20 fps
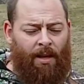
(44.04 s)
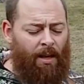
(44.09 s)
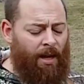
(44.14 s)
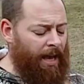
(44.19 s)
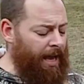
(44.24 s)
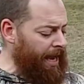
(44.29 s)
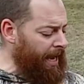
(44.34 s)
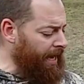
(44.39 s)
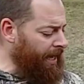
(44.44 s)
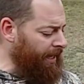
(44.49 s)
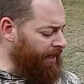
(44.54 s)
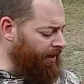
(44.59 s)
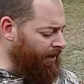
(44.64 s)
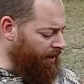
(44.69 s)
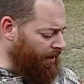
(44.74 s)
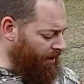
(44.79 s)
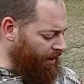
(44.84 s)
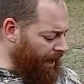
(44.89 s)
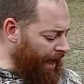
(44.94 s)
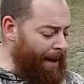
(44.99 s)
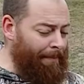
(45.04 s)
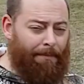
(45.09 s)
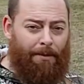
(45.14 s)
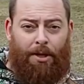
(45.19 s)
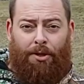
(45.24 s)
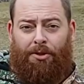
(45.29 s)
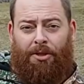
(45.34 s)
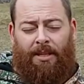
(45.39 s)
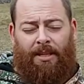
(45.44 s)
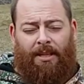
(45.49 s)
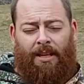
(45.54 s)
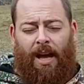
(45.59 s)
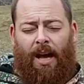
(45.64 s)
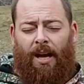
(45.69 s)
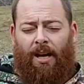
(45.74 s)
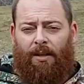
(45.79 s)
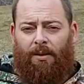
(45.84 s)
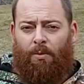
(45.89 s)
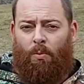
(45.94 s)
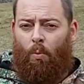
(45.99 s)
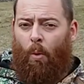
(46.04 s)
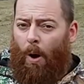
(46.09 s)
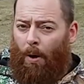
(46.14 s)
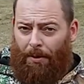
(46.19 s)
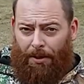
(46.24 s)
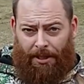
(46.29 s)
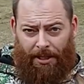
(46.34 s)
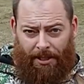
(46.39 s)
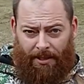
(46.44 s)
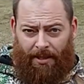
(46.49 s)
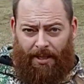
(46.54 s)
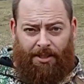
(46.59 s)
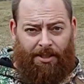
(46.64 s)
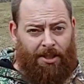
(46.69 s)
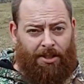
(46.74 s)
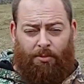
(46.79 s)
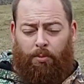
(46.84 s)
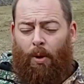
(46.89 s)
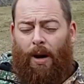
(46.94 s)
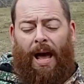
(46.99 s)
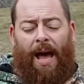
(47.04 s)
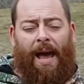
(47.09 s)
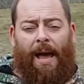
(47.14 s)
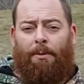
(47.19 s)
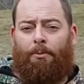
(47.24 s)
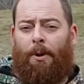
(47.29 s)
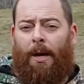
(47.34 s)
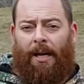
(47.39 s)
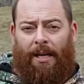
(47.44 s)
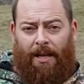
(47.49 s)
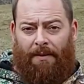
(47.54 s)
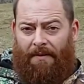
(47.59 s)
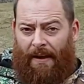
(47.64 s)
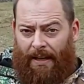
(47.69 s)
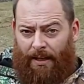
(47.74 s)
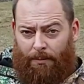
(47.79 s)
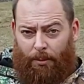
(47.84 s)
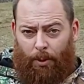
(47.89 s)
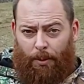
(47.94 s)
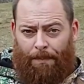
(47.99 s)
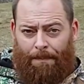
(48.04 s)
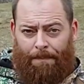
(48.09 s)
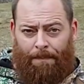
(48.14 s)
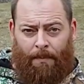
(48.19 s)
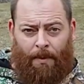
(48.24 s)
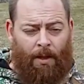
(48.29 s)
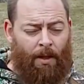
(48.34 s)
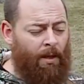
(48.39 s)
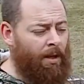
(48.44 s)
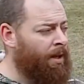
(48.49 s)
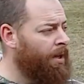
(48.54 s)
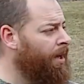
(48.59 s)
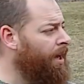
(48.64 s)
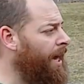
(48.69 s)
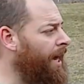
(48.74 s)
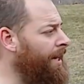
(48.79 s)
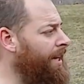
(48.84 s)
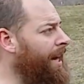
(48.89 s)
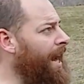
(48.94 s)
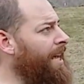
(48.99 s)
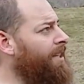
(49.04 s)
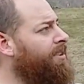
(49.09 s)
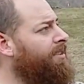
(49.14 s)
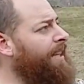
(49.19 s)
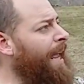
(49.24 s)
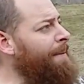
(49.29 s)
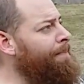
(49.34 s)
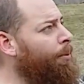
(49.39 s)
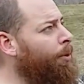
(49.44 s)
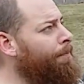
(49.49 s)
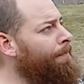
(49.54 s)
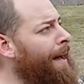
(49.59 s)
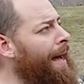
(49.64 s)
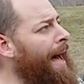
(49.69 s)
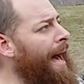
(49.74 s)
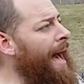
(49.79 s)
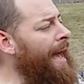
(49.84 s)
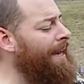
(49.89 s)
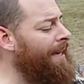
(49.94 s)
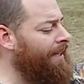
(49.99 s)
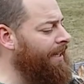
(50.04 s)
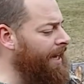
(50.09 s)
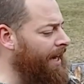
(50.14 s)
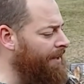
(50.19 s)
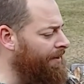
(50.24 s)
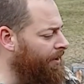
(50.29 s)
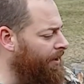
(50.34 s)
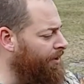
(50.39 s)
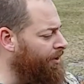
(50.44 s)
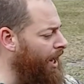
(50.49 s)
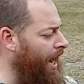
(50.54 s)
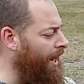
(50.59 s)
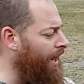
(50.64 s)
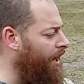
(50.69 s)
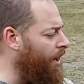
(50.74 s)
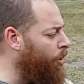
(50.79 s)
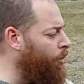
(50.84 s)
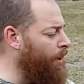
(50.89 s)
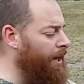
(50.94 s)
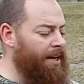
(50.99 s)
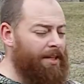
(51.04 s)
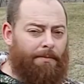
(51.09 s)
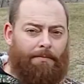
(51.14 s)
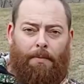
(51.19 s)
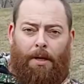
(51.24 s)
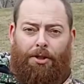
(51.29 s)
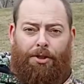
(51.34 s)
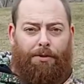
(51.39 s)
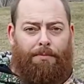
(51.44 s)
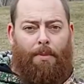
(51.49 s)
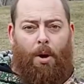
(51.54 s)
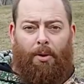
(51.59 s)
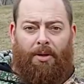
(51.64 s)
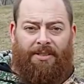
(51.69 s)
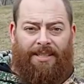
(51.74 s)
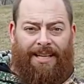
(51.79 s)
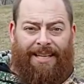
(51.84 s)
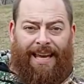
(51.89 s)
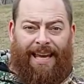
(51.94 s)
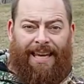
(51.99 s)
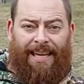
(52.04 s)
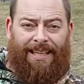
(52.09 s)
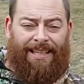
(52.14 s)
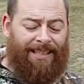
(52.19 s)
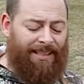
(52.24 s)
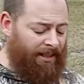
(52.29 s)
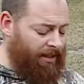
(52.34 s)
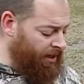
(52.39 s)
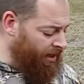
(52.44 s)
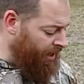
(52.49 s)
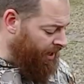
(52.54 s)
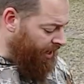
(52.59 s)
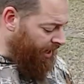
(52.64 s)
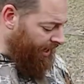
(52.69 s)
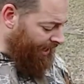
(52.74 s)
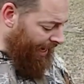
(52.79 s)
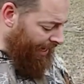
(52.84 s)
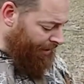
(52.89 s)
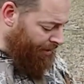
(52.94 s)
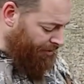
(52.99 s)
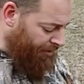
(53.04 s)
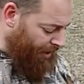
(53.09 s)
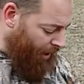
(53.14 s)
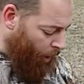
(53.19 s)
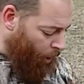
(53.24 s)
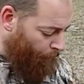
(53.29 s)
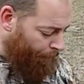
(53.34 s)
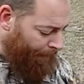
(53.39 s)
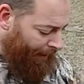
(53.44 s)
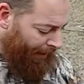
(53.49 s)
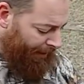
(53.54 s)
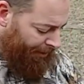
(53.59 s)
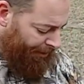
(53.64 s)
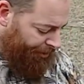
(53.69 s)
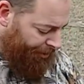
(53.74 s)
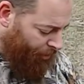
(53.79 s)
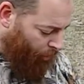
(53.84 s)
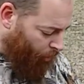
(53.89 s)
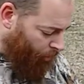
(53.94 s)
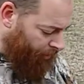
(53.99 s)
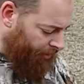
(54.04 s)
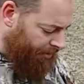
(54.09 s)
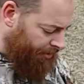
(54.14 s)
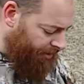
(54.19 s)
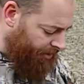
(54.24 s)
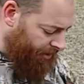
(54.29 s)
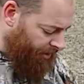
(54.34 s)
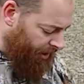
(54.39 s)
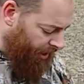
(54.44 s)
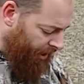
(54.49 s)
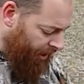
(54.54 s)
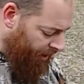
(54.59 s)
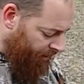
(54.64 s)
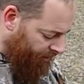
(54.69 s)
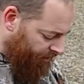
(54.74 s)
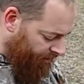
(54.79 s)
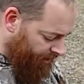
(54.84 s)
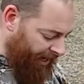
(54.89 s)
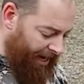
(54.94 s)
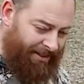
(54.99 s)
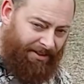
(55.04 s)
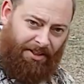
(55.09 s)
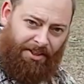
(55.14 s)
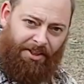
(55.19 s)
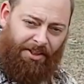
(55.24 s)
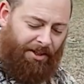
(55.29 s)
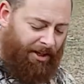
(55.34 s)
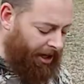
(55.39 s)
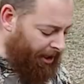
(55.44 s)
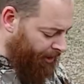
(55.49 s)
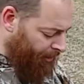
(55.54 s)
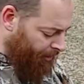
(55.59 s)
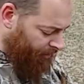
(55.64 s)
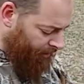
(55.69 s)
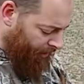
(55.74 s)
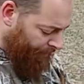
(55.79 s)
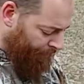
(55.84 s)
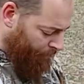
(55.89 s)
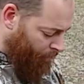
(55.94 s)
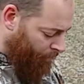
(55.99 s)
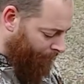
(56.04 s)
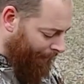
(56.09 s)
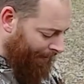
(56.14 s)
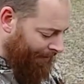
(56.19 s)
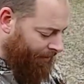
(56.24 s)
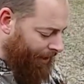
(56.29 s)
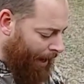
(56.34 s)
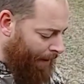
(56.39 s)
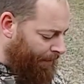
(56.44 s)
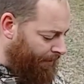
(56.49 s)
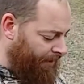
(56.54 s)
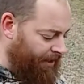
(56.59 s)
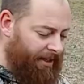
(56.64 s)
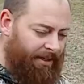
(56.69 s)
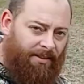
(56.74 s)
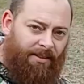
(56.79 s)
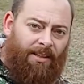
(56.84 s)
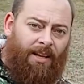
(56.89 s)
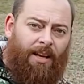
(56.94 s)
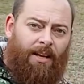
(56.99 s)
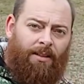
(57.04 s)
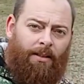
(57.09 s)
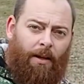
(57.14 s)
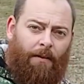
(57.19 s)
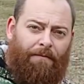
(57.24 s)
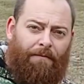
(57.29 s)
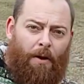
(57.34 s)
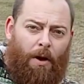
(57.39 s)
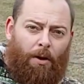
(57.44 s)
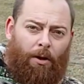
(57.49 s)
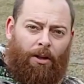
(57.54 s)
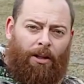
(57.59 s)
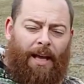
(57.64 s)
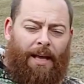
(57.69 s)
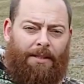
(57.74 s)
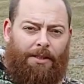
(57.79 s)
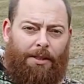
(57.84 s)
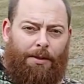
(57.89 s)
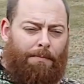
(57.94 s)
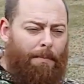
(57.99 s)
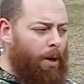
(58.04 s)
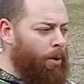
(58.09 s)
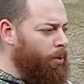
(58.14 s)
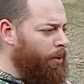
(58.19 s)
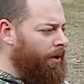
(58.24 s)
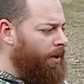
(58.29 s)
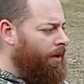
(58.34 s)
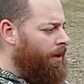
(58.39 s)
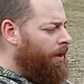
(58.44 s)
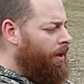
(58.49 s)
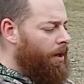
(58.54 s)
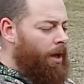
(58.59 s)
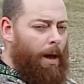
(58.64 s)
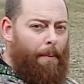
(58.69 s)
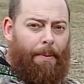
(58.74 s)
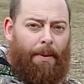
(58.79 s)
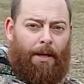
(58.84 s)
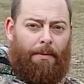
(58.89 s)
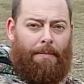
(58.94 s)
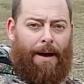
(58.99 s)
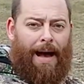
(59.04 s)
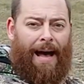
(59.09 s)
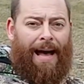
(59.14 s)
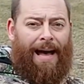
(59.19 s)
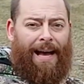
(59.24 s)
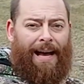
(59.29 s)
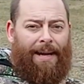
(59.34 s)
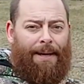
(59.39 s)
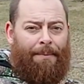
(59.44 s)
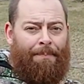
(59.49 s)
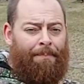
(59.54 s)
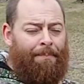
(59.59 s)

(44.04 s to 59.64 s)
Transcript: and I'm using walnut. It's just what I had readily available. And then I stapled my hide together to try to hold in as much smoke as I can. And I used an old pair of shorts as a skirt and put it around the top of this to funnel that smoke up into my hide.